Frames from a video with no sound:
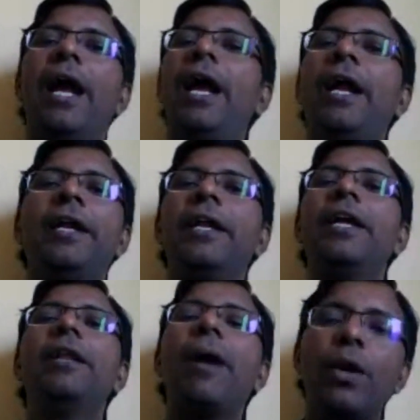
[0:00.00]
and
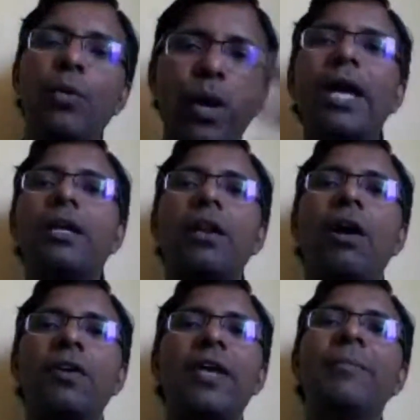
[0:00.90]
in my where
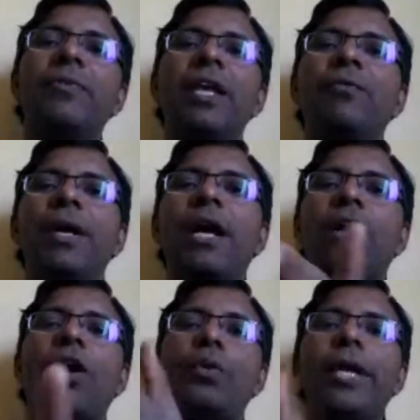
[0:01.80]
clause I'm saying where
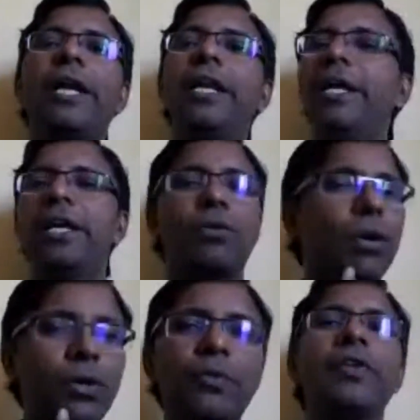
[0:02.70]
account ID
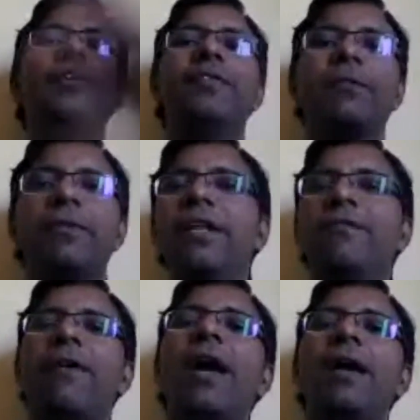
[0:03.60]
equal to
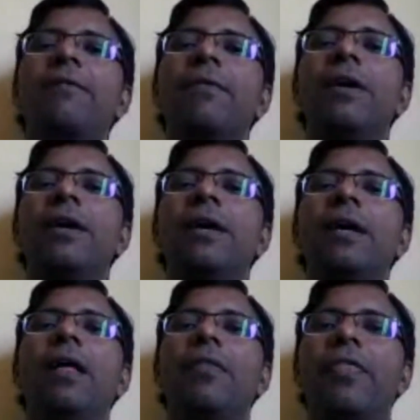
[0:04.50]
375,
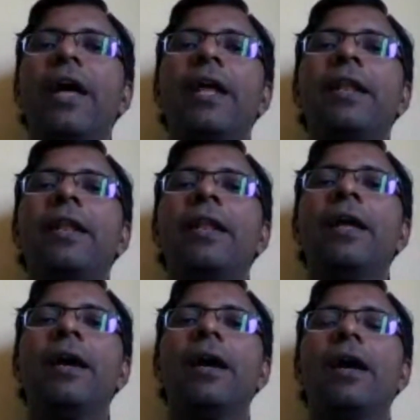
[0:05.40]
then
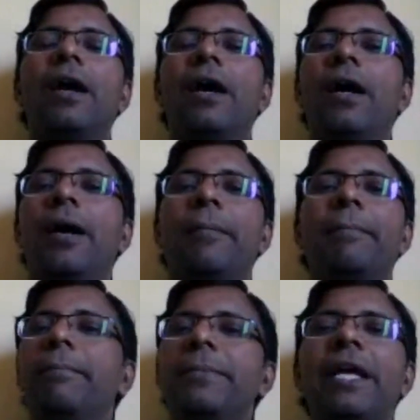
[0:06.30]

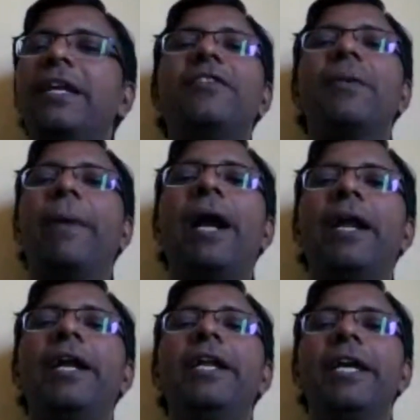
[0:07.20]
it's a bad
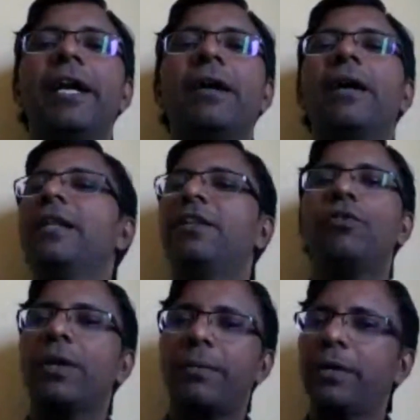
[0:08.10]
idea, and
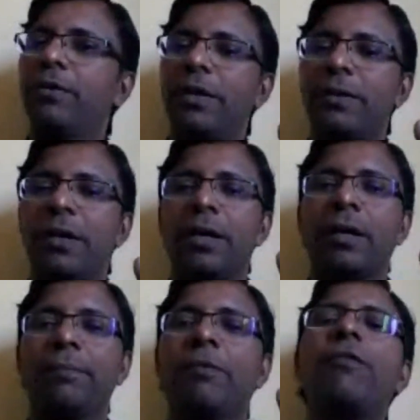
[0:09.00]

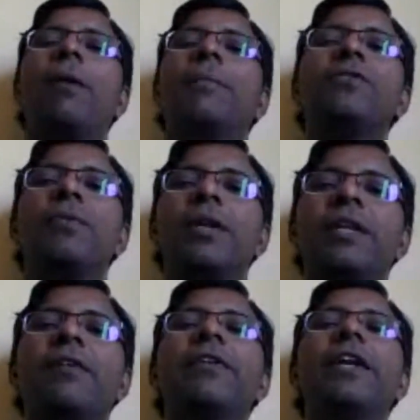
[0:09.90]
your performance will
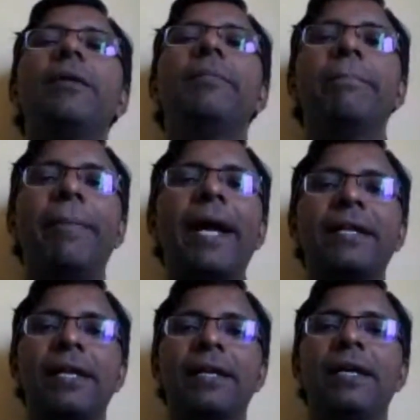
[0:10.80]
definitely be
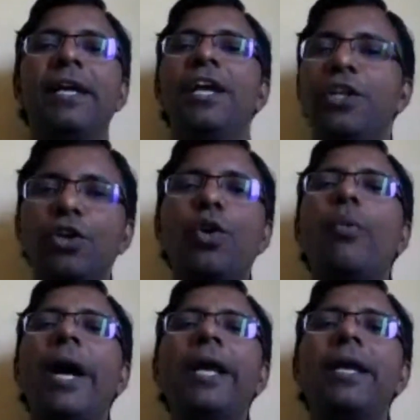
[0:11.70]
impacted. You
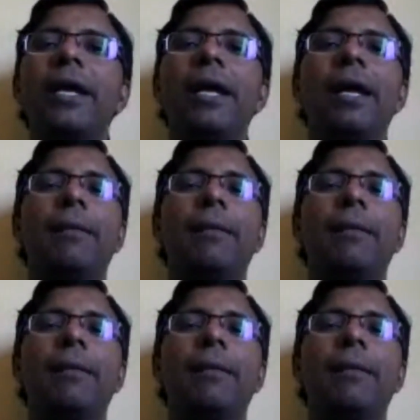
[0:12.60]
know why?